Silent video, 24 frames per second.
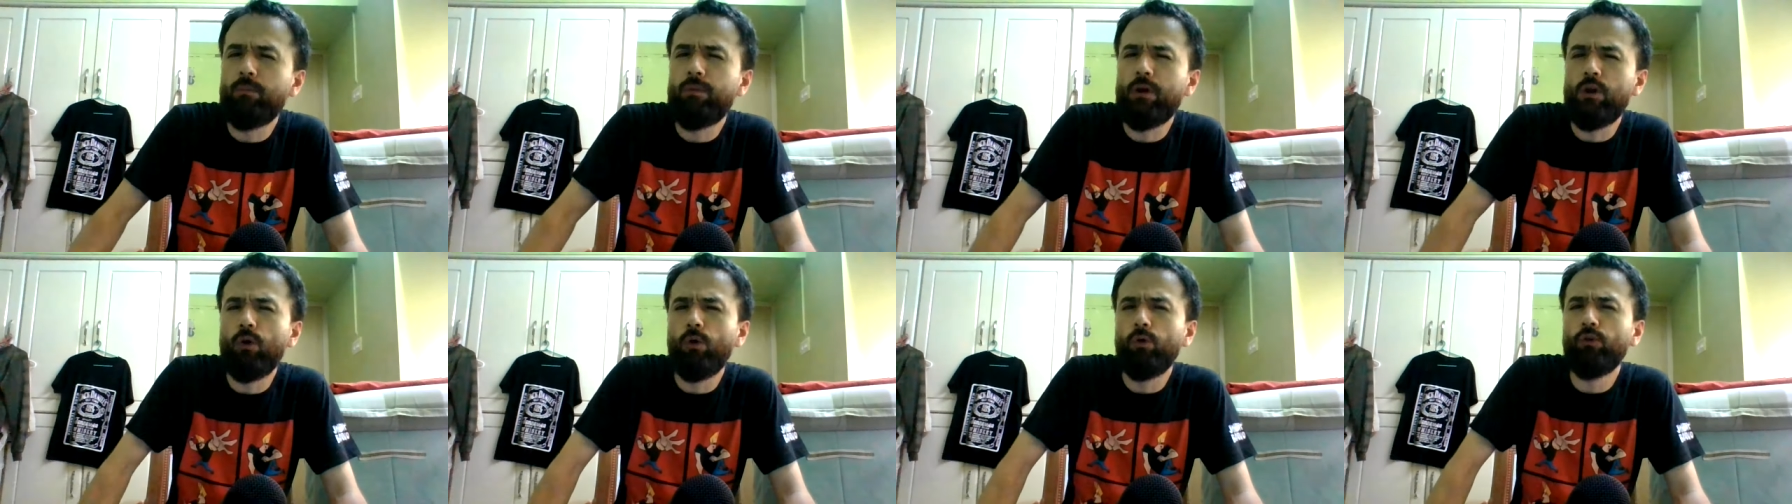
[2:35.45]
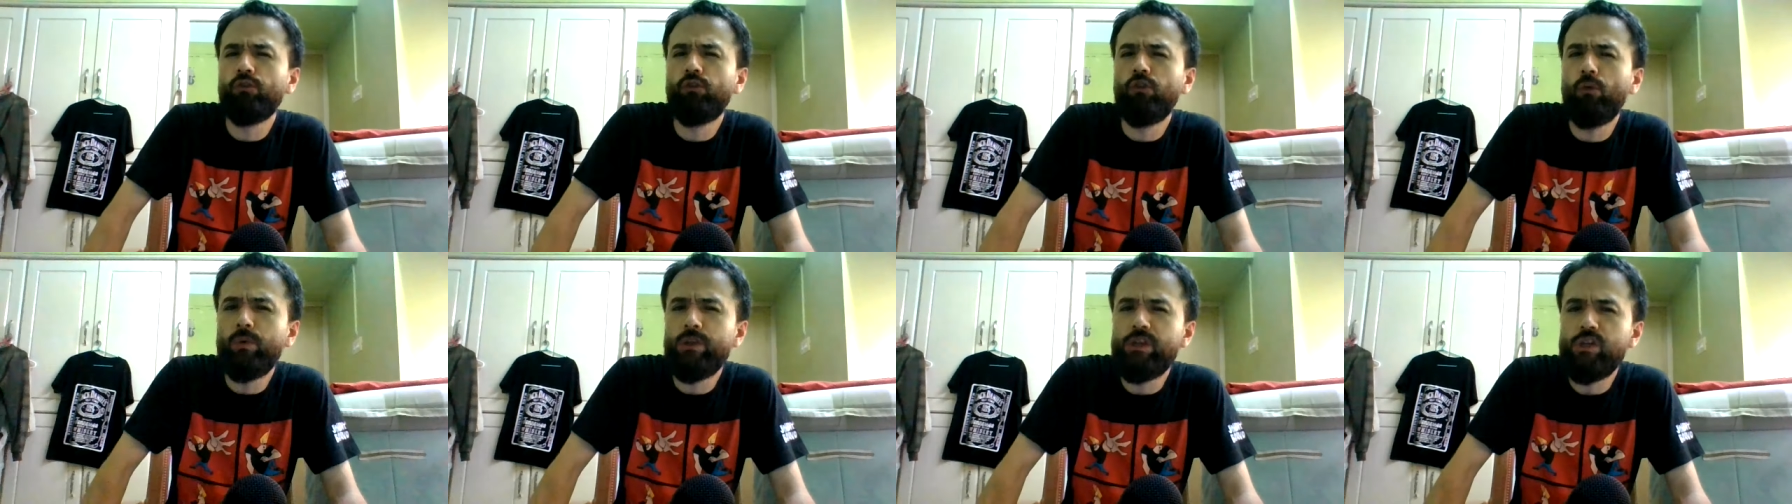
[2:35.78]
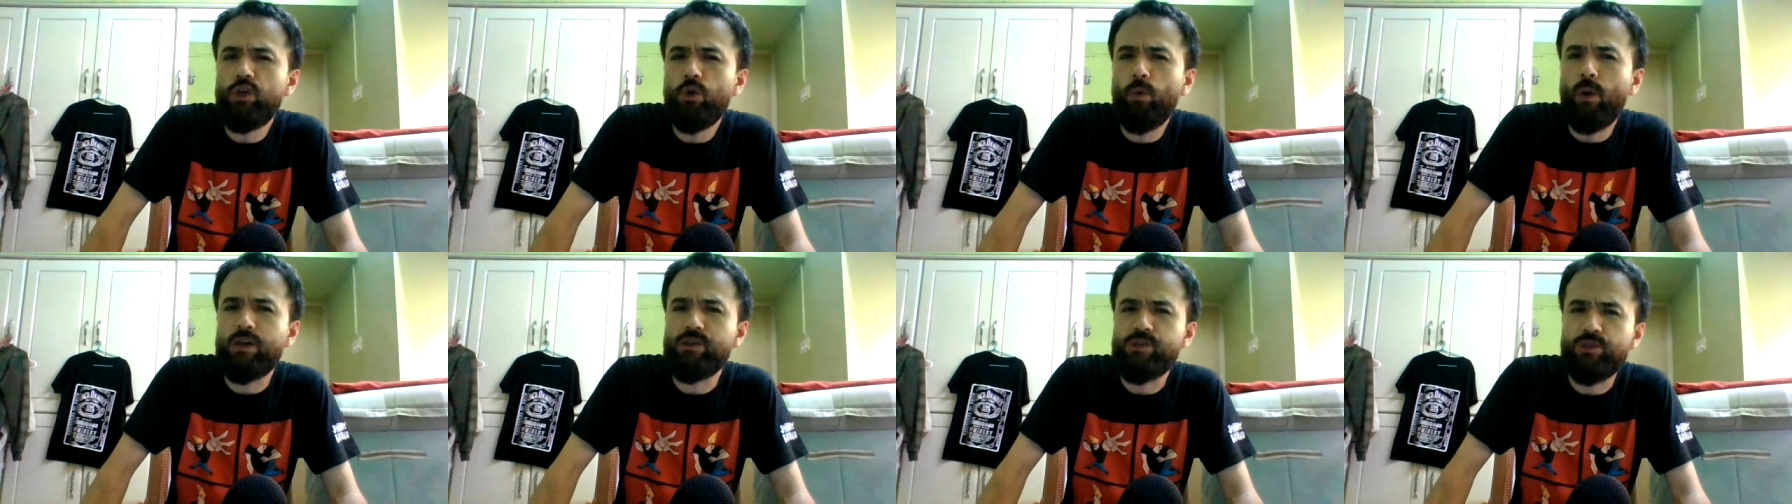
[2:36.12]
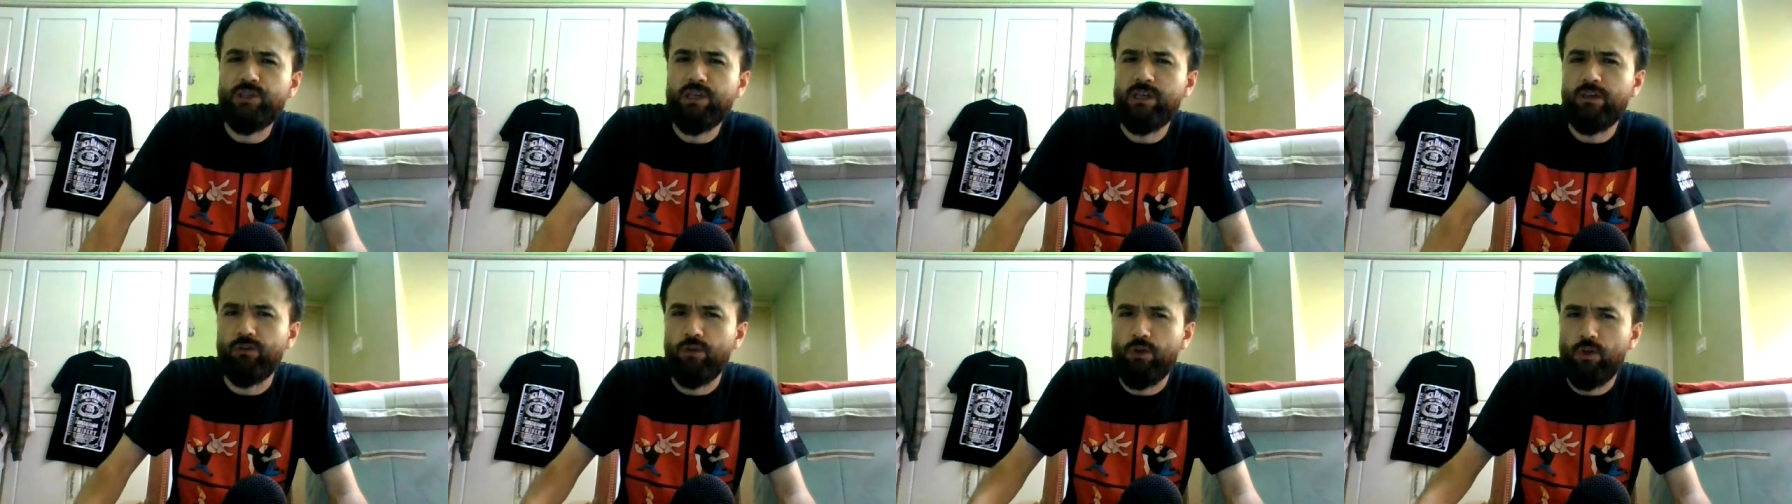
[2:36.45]
but also in
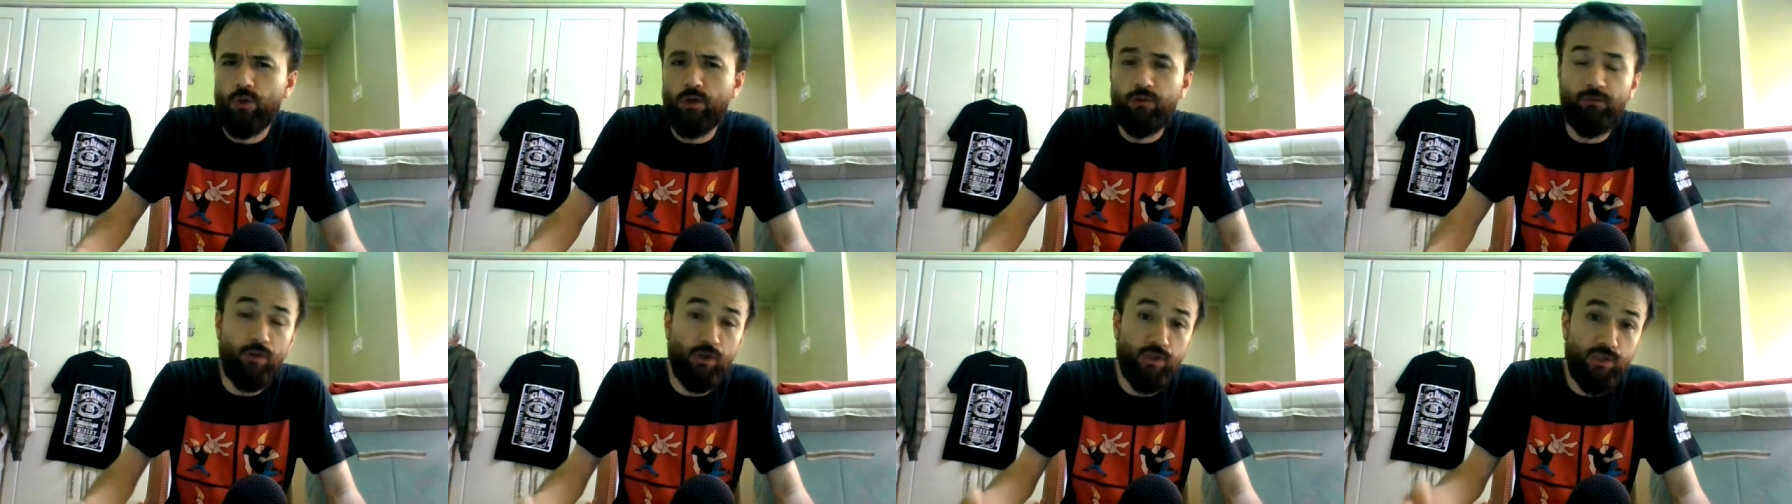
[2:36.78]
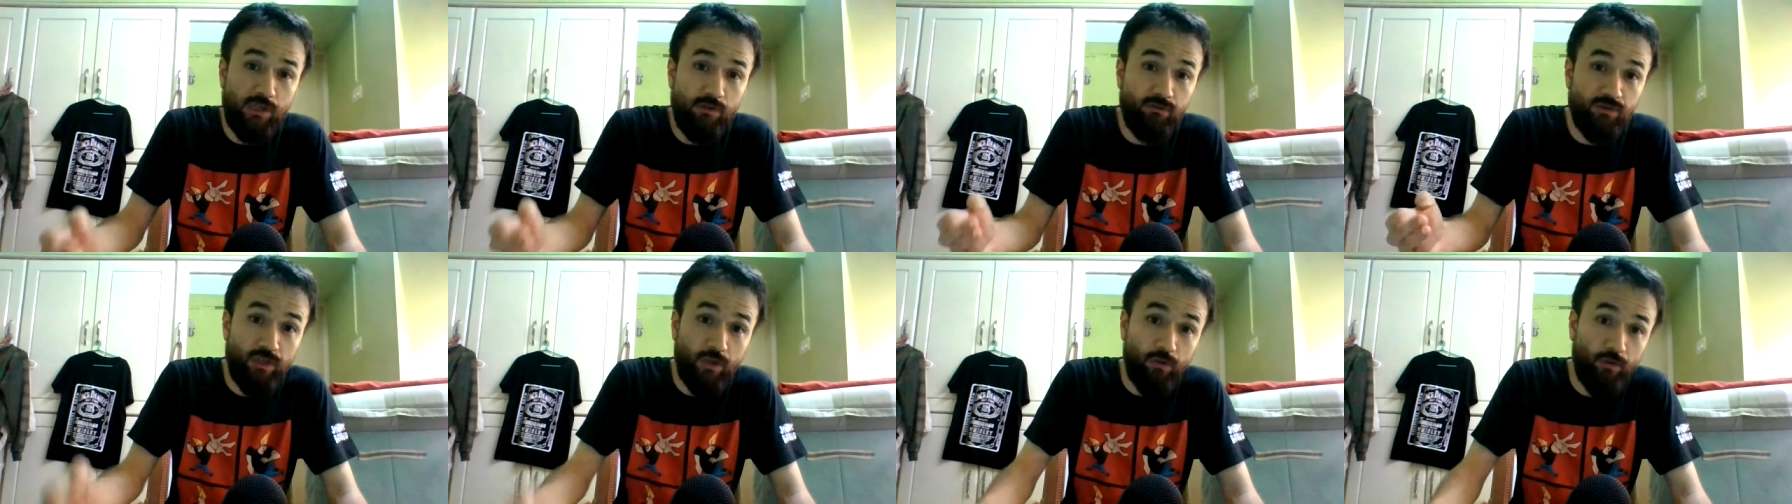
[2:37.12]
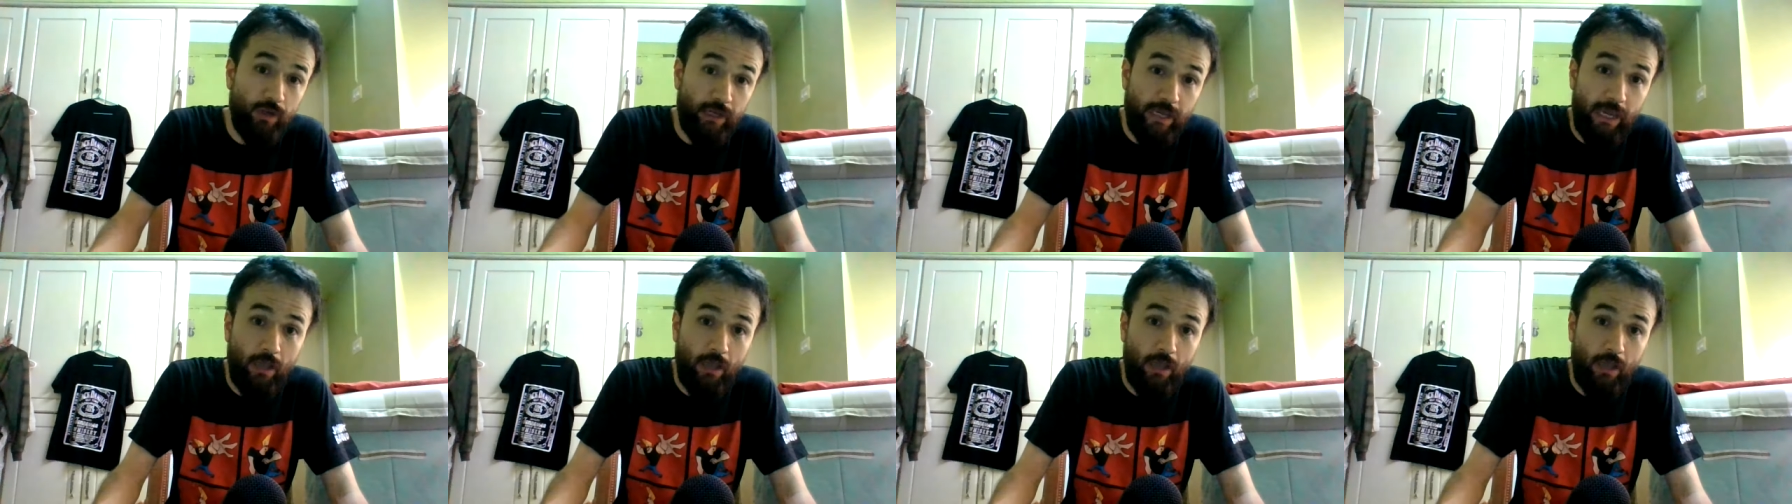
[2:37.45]
USC, the University of Southern